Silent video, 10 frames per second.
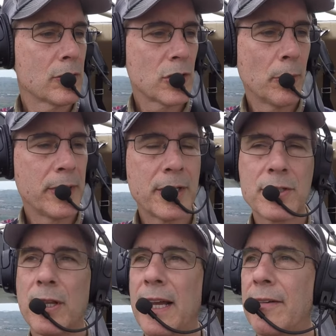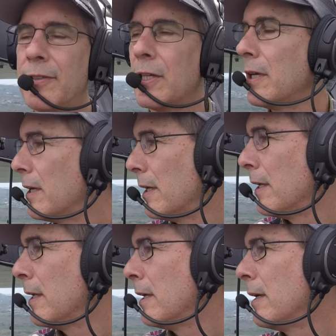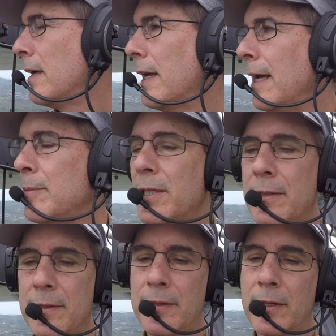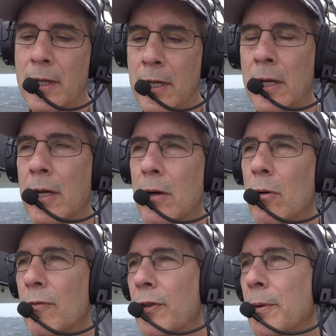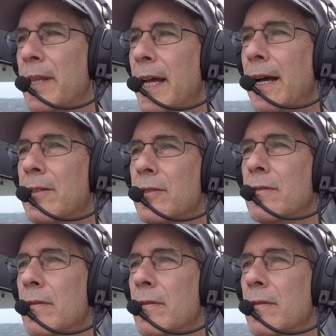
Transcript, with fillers: So we just left Hampton, going for 3,000